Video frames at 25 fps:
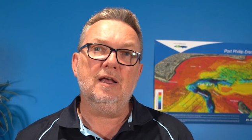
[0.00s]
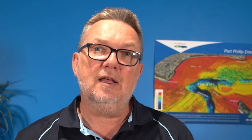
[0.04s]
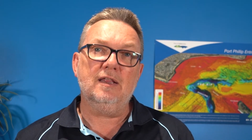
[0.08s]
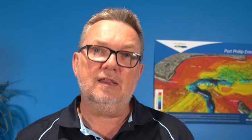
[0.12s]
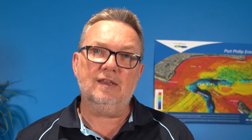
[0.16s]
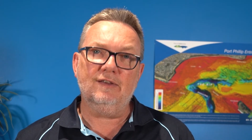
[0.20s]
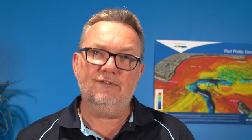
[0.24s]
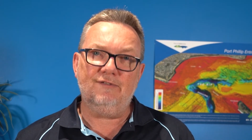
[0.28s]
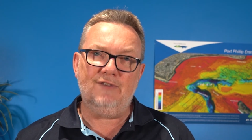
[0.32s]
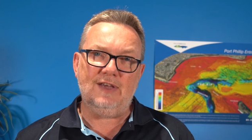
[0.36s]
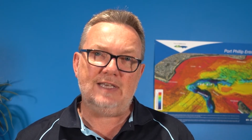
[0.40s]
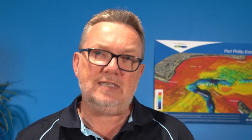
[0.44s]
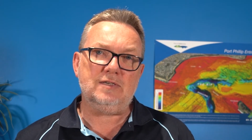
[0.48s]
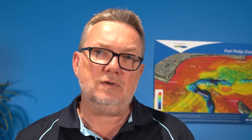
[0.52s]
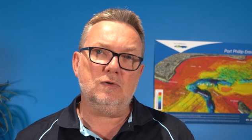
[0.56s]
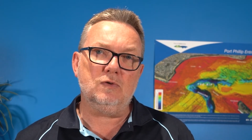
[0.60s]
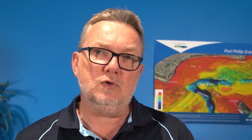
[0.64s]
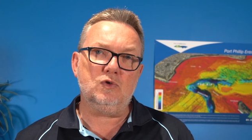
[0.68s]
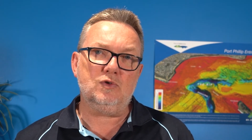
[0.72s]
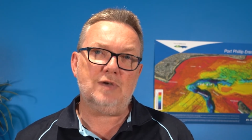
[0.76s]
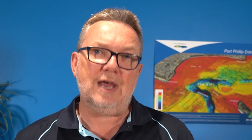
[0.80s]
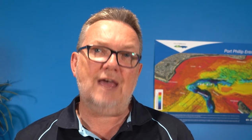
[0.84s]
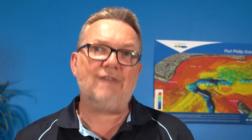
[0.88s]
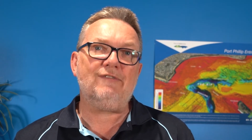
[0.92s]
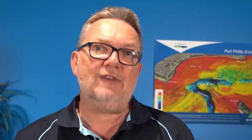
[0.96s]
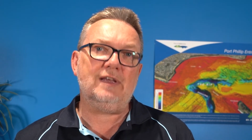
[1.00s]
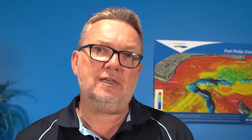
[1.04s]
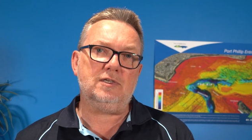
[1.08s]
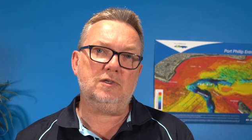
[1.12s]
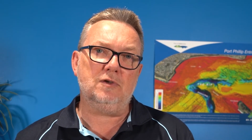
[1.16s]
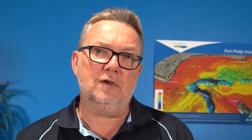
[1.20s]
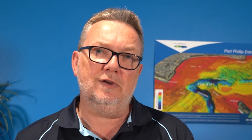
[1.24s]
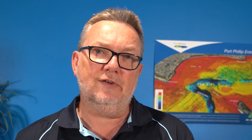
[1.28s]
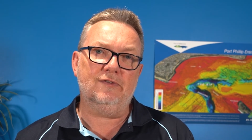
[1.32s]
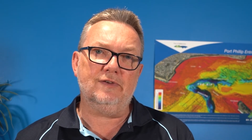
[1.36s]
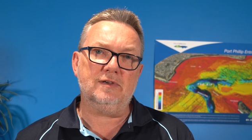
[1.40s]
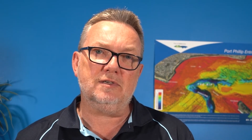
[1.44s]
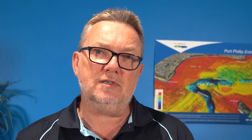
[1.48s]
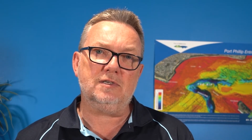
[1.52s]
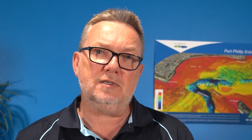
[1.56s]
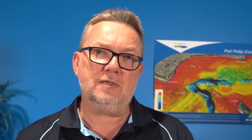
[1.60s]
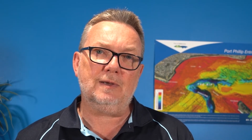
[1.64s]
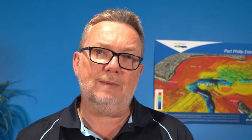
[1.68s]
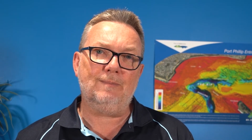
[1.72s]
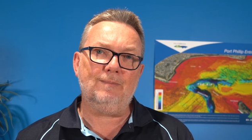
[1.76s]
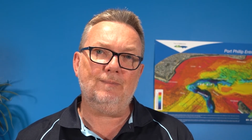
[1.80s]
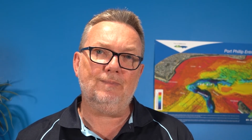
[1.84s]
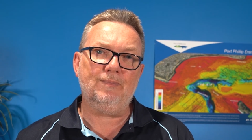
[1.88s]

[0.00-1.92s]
the Vessel Traffic Service.